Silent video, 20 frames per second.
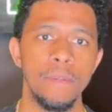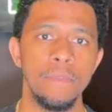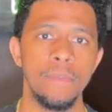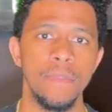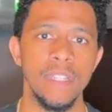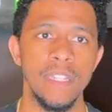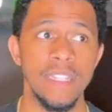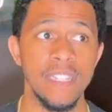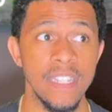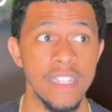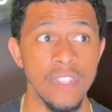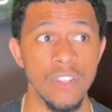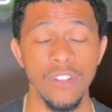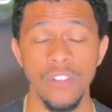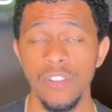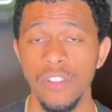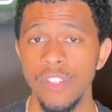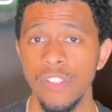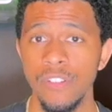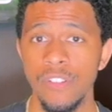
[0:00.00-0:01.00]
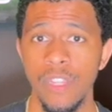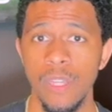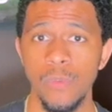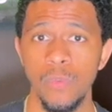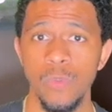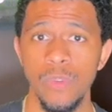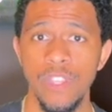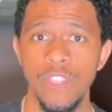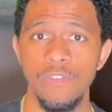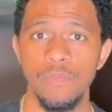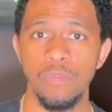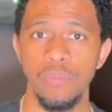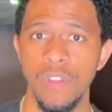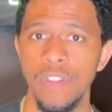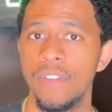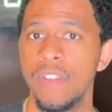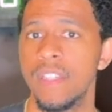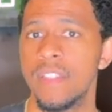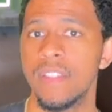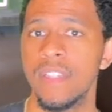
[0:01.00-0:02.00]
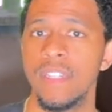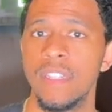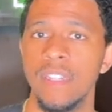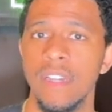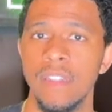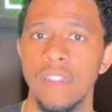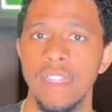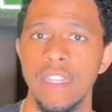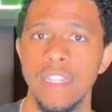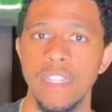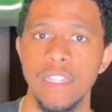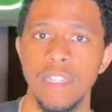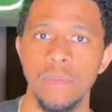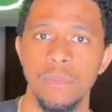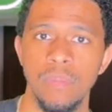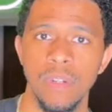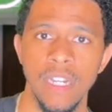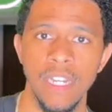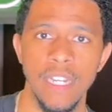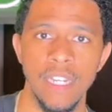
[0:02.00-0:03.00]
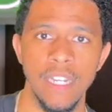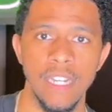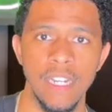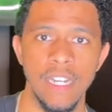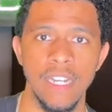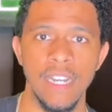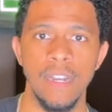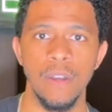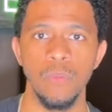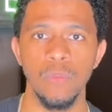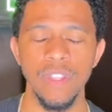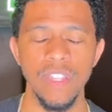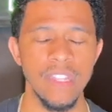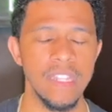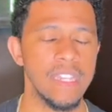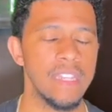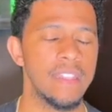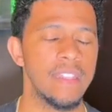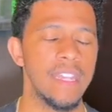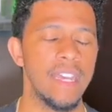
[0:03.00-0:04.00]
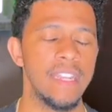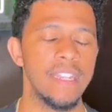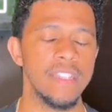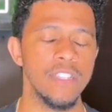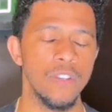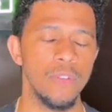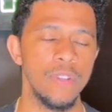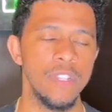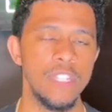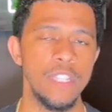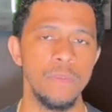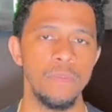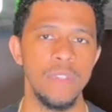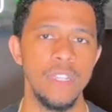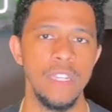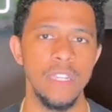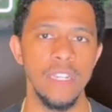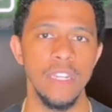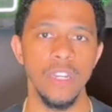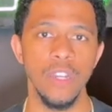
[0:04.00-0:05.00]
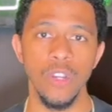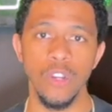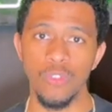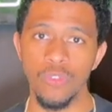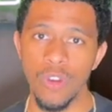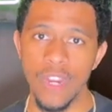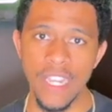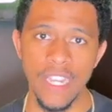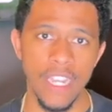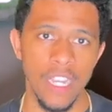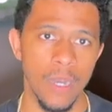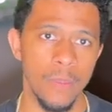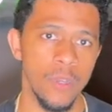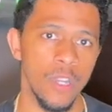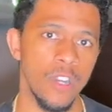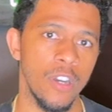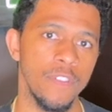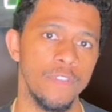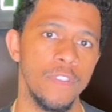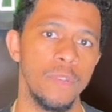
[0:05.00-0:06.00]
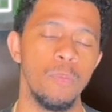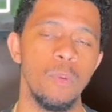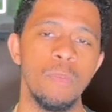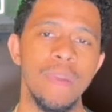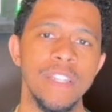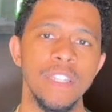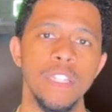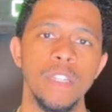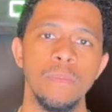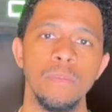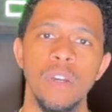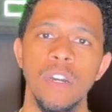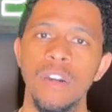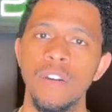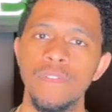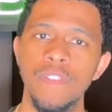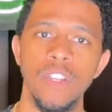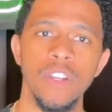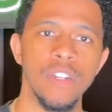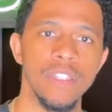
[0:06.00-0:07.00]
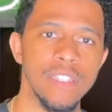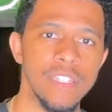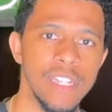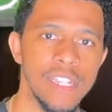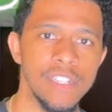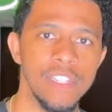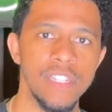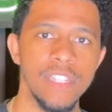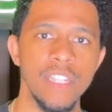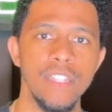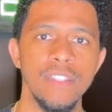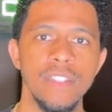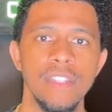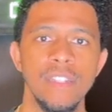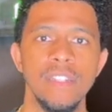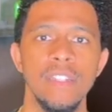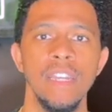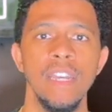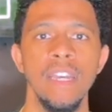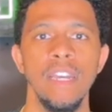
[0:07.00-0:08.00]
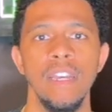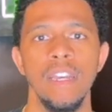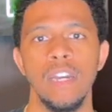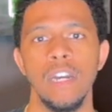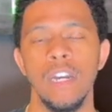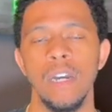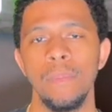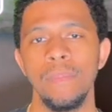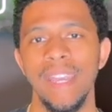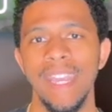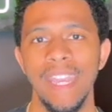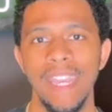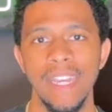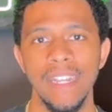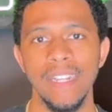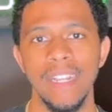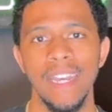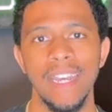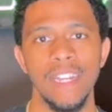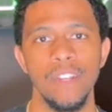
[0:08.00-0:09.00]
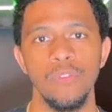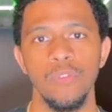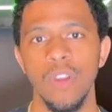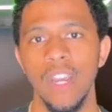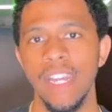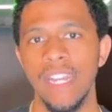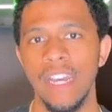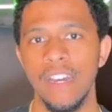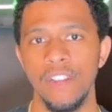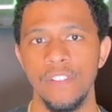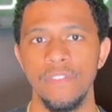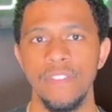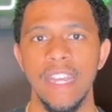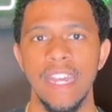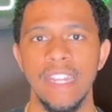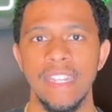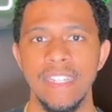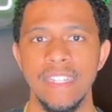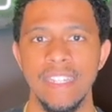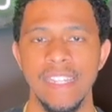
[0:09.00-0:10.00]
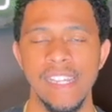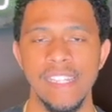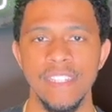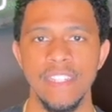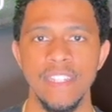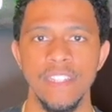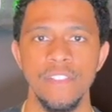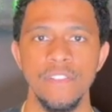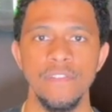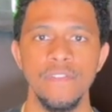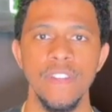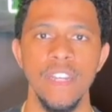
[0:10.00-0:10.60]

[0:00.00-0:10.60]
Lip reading: This is earlier than we've previously done this, but we think that it's going to be great coming off the momentum of the OnStage season and heading right out of that intensive.